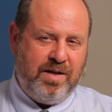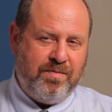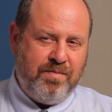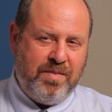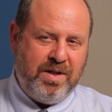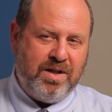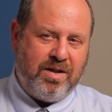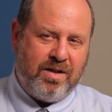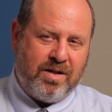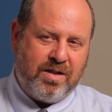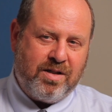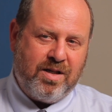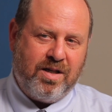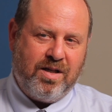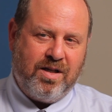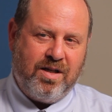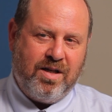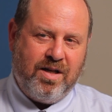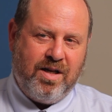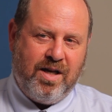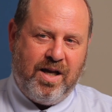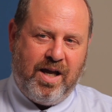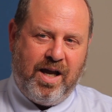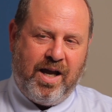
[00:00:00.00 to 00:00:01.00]
milk
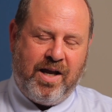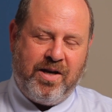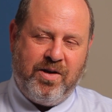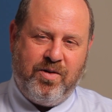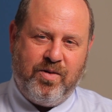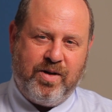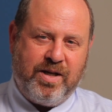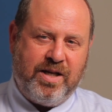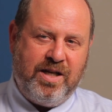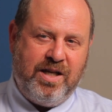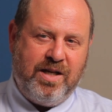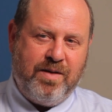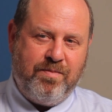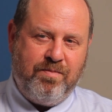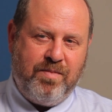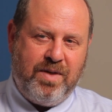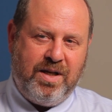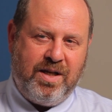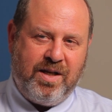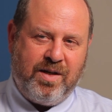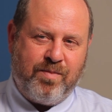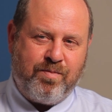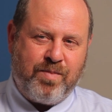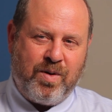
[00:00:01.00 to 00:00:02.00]
and you can eat
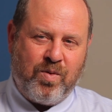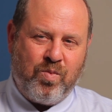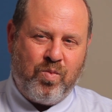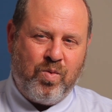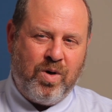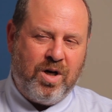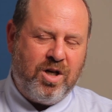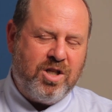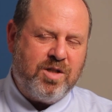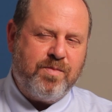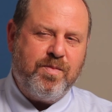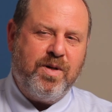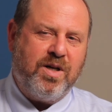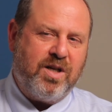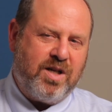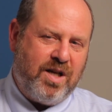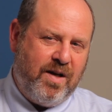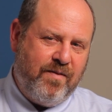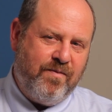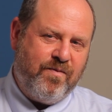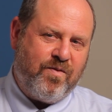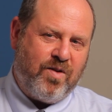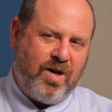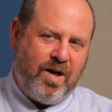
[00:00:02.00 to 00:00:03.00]
meat, but where does milk
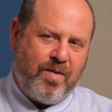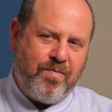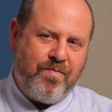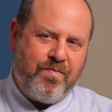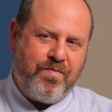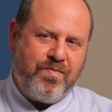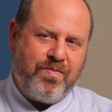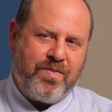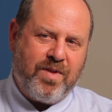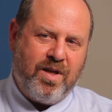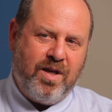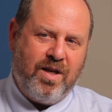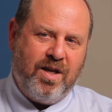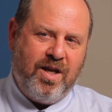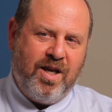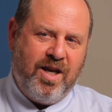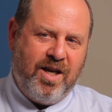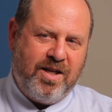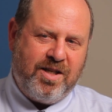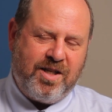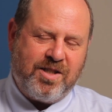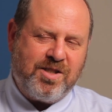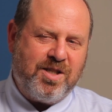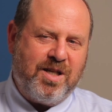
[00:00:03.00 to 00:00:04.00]
come from? Mm. It
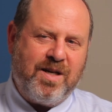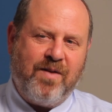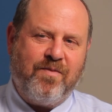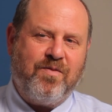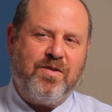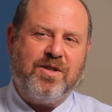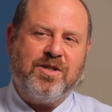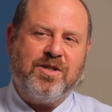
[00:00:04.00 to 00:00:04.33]
doesn't come from the